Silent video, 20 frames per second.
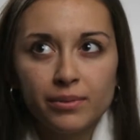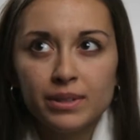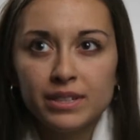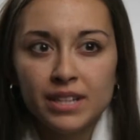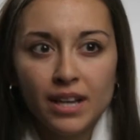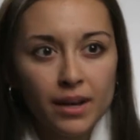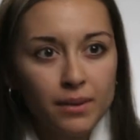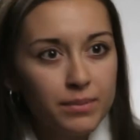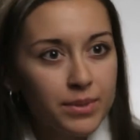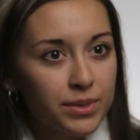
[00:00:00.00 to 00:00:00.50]
three
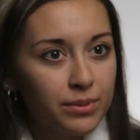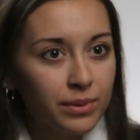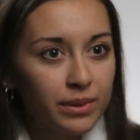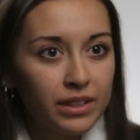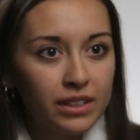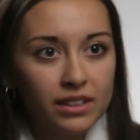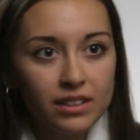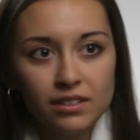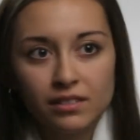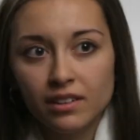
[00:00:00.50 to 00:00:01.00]
times a
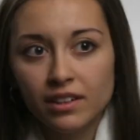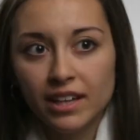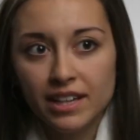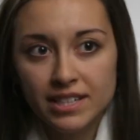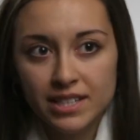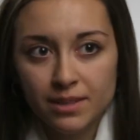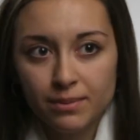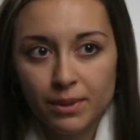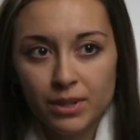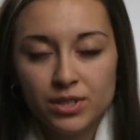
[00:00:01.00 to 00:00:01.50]
week
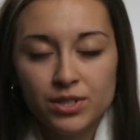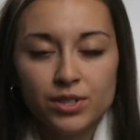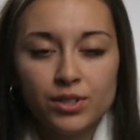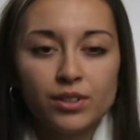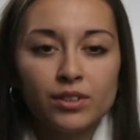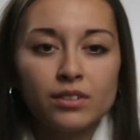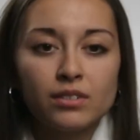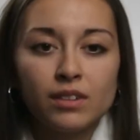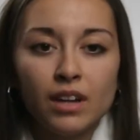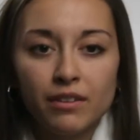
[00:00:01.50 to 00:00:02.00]
last
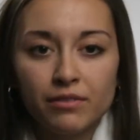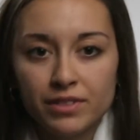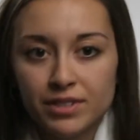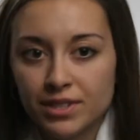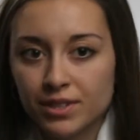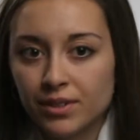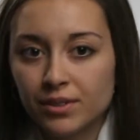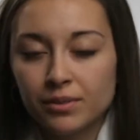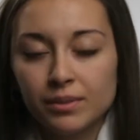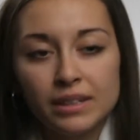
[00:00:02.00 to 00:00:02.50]
semester, every
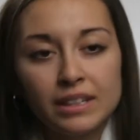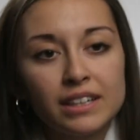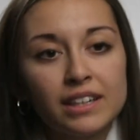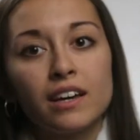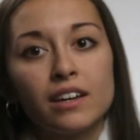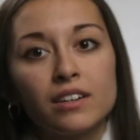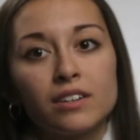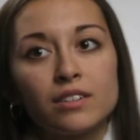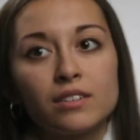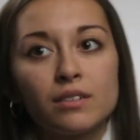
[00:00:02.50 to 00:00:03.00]
single week.
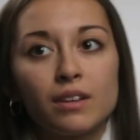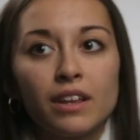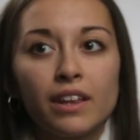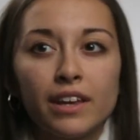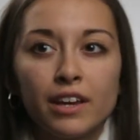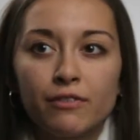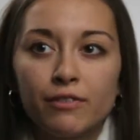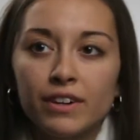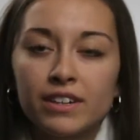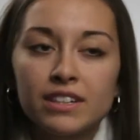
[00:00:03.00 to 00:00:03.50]
And like,
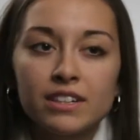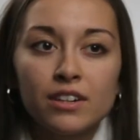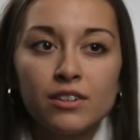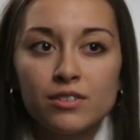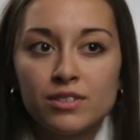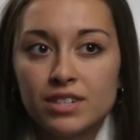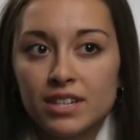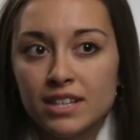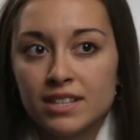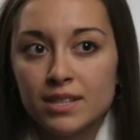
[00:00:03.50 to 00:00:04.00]
if I didn't
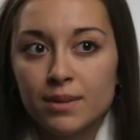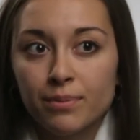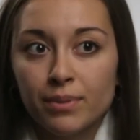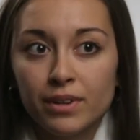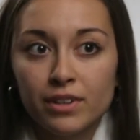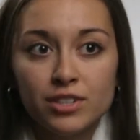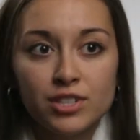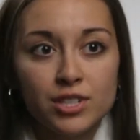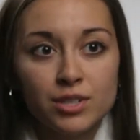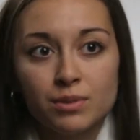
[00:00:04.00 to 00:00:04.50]
understand
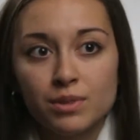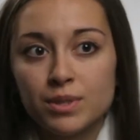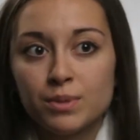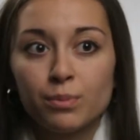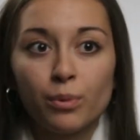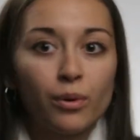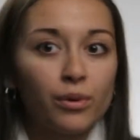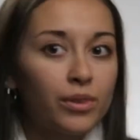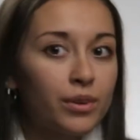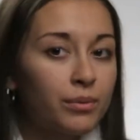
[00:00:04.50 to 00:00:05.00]
something, she was
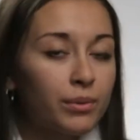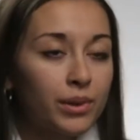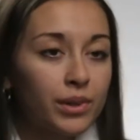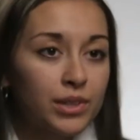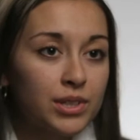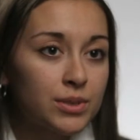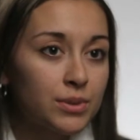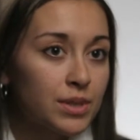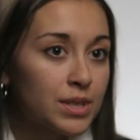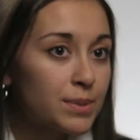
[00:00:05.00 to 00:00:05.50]
more than willing
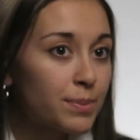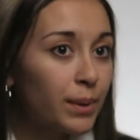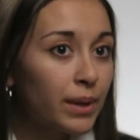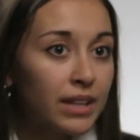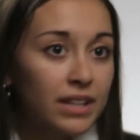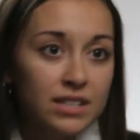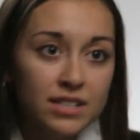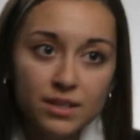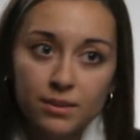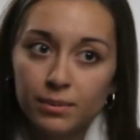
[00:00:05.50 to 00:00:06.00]
to explain
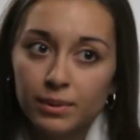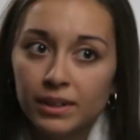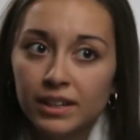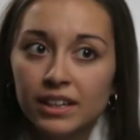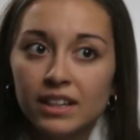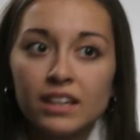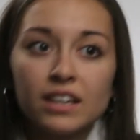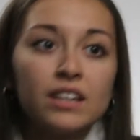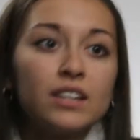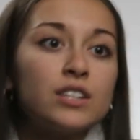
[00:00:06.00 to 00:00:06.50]
it to
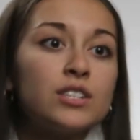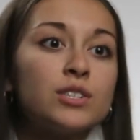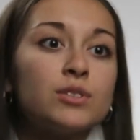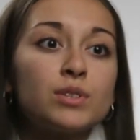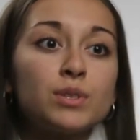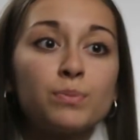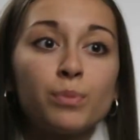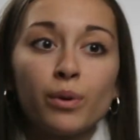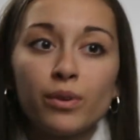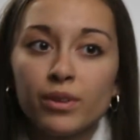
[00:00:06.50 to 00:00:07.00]
me. She
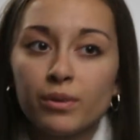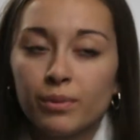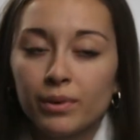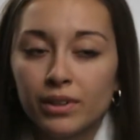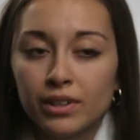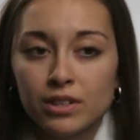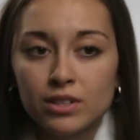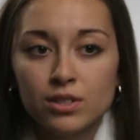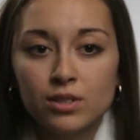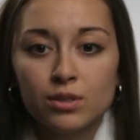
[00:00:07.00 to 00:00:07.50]
was more than
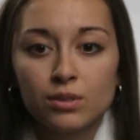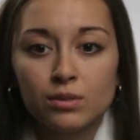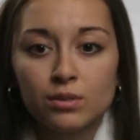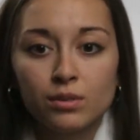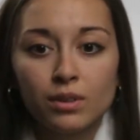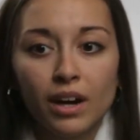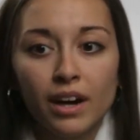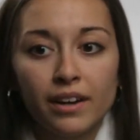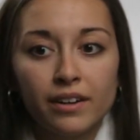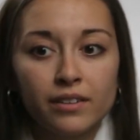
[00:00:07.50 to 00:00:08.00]
willing to
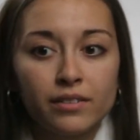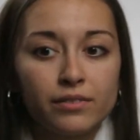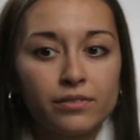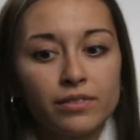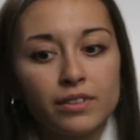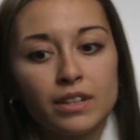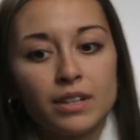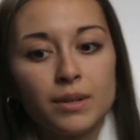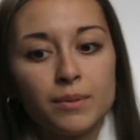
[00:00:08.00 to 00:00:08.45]
kind of